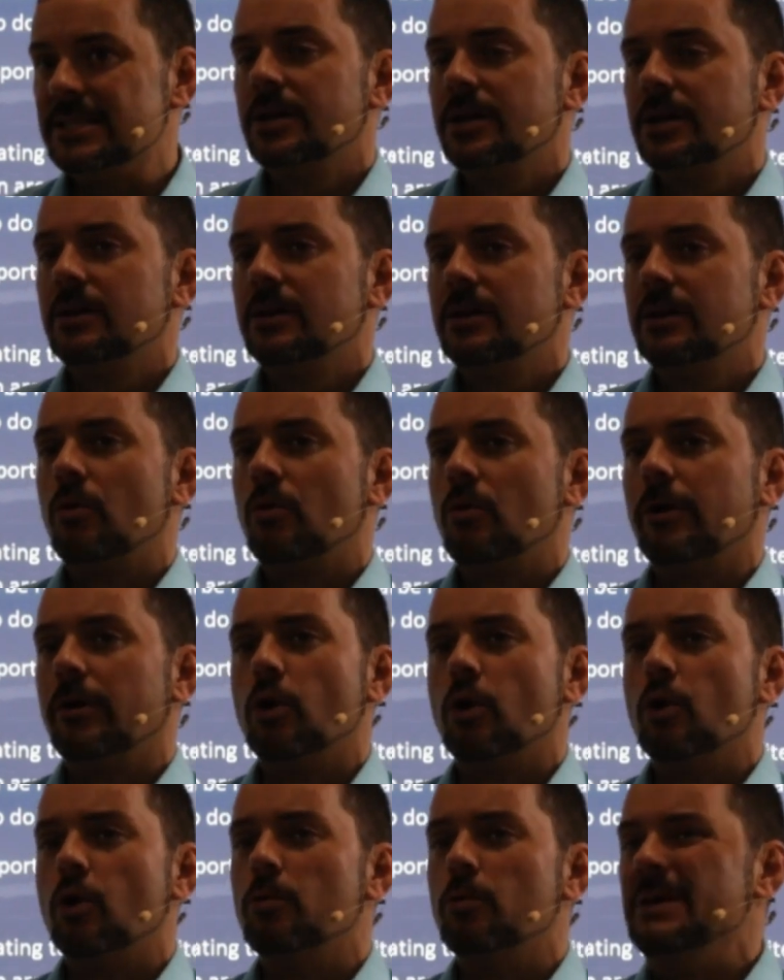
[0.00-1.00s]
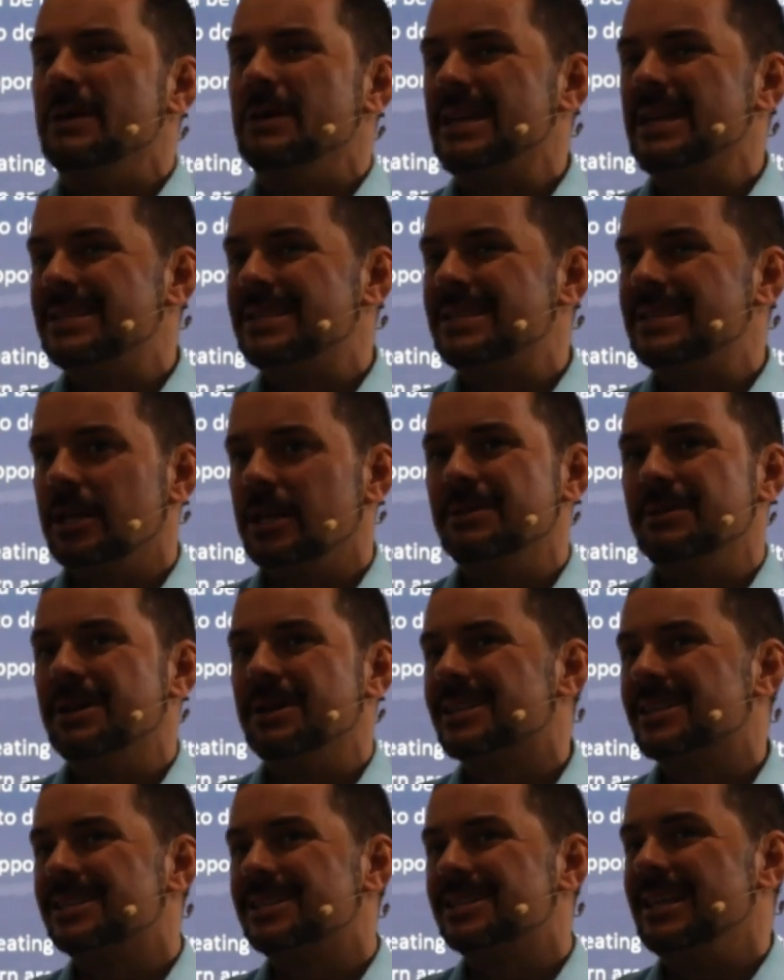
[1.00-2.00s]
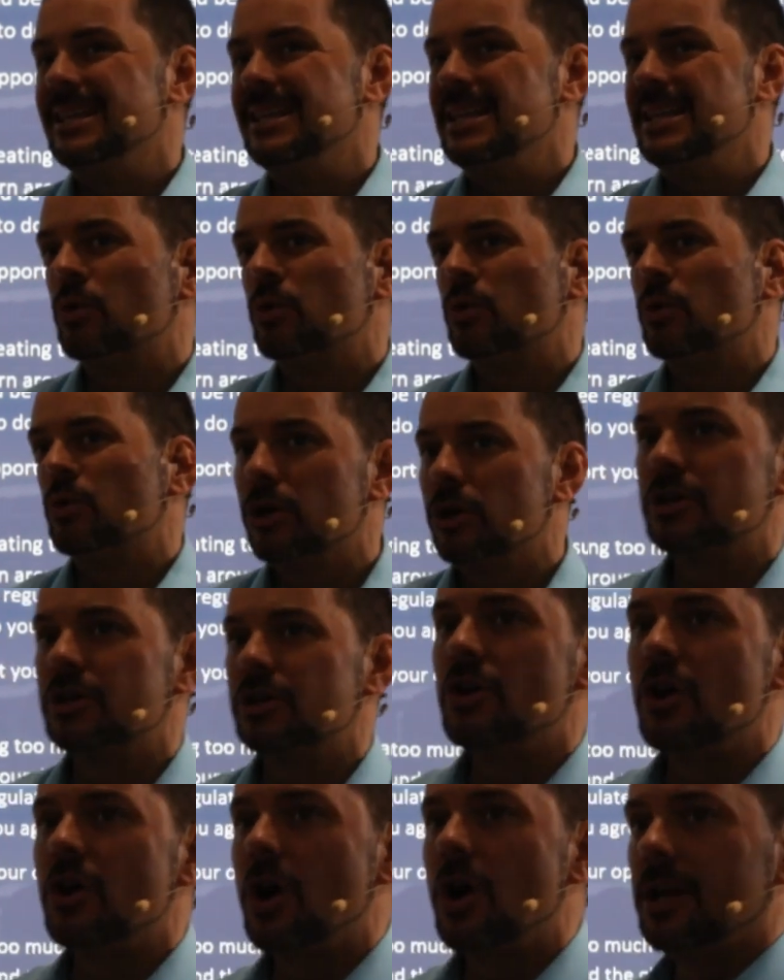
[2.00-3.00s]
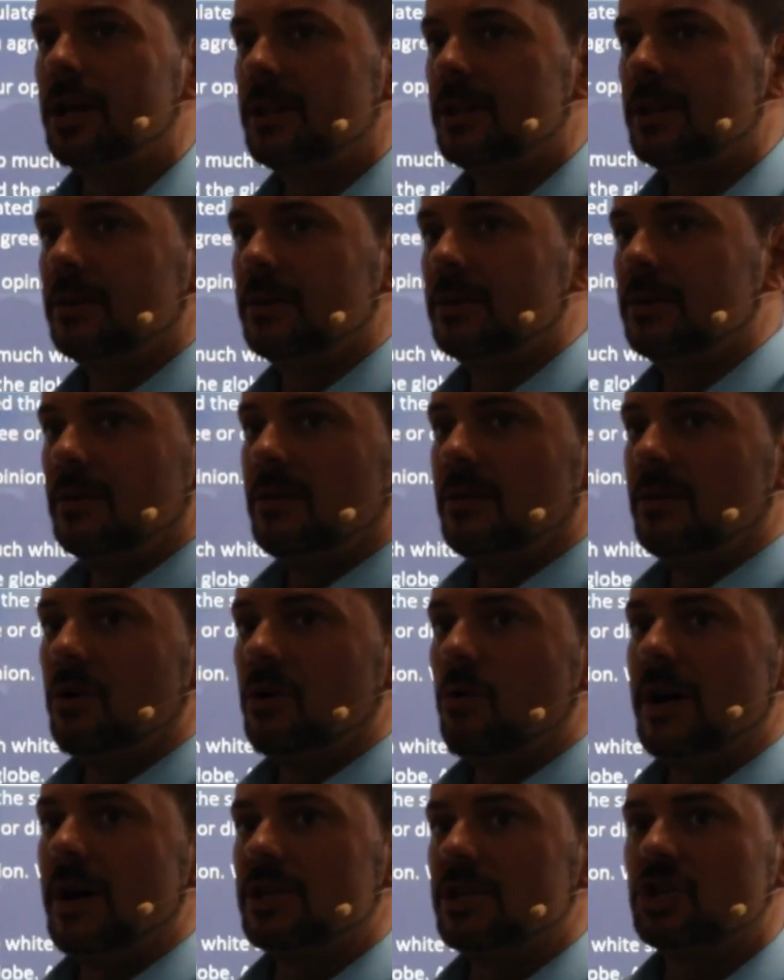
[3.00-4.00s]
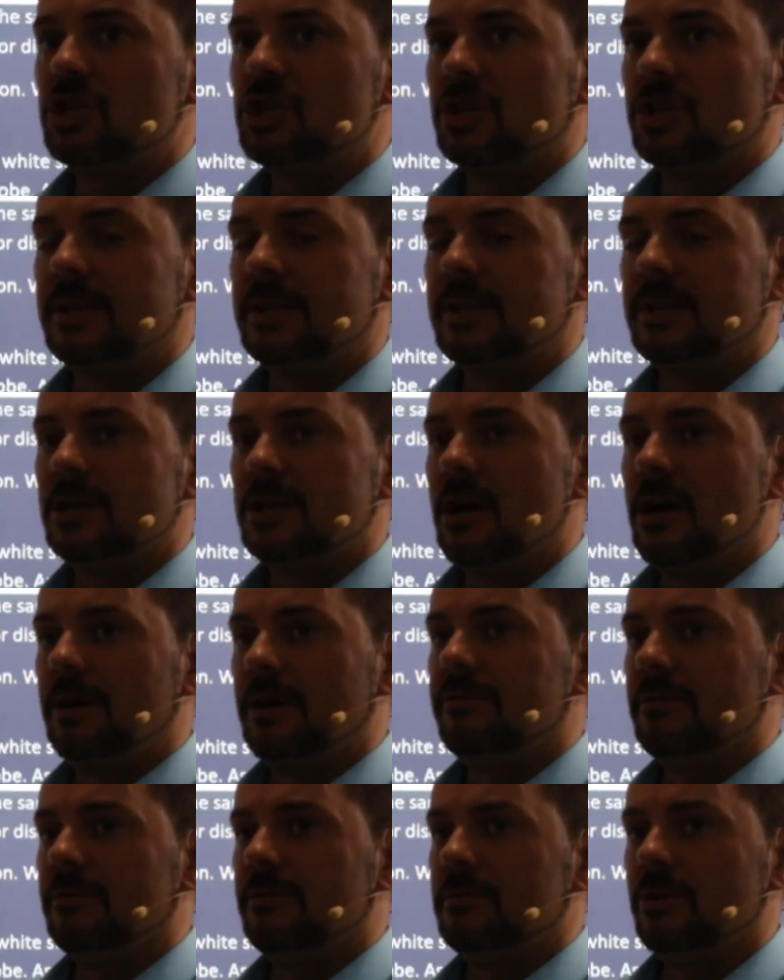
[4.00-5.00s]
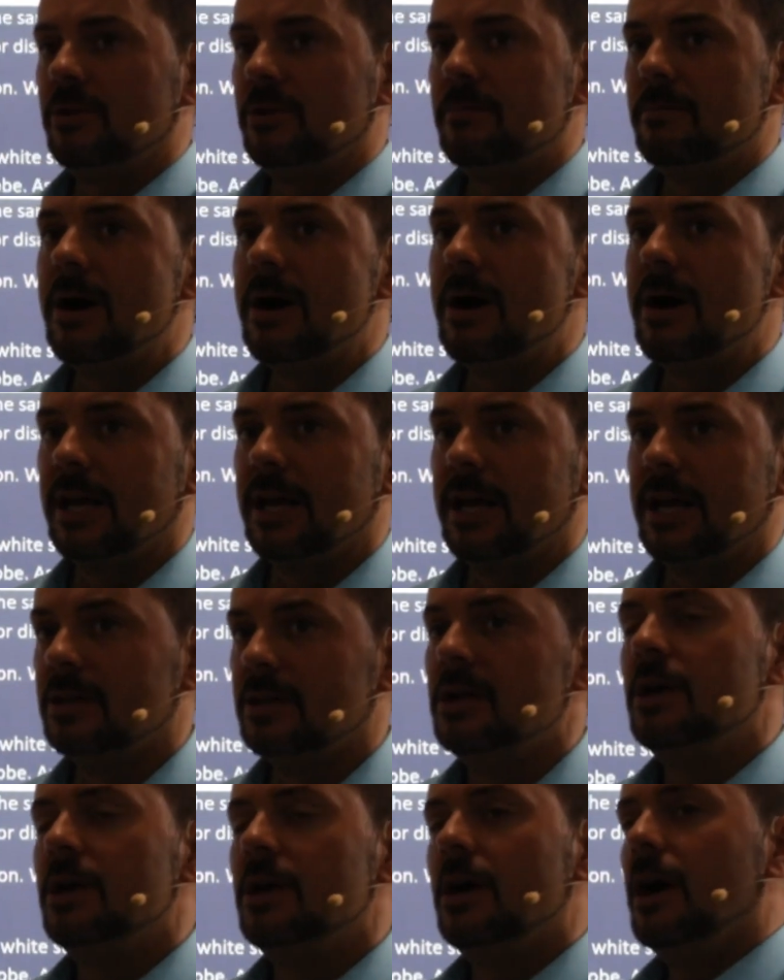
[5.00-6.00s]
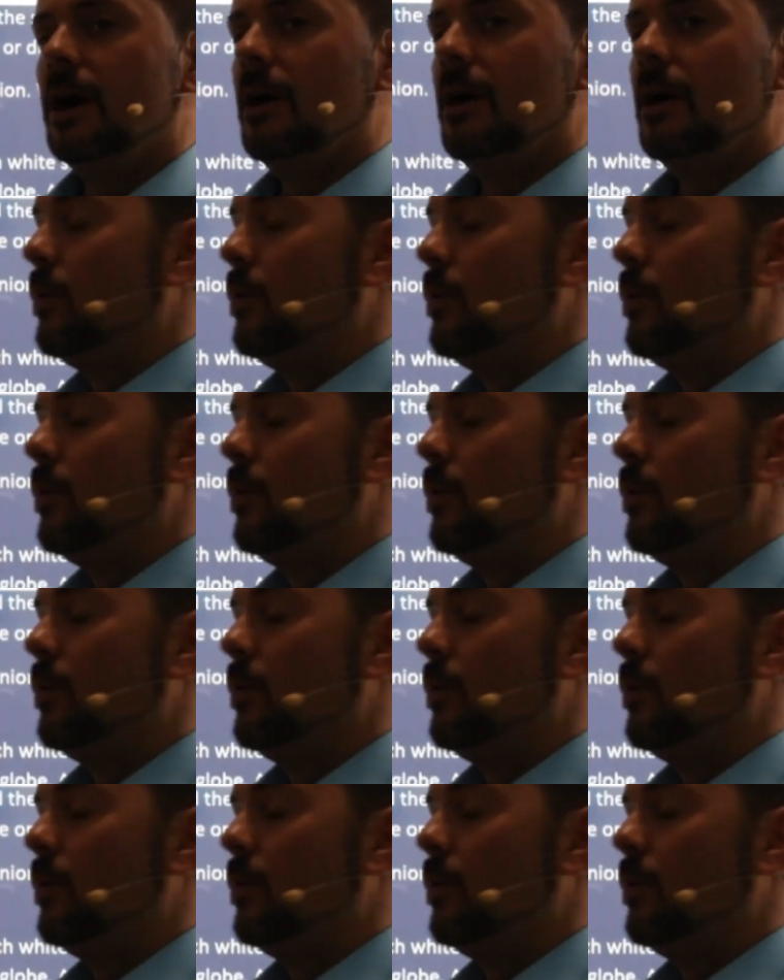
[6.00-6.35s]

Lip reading: or obesity, because these words are not in the question that's coming from your mind. When you